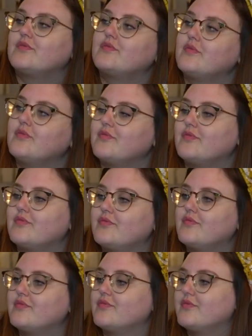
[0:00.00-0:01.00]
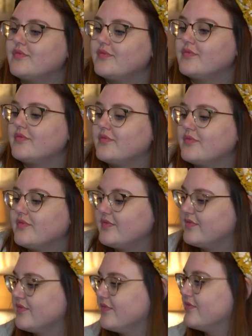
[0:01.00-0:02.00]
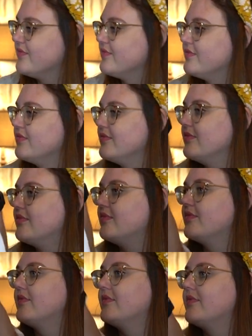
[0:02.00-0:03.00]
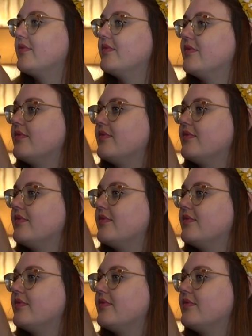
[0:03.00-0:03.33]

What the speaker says: (silent)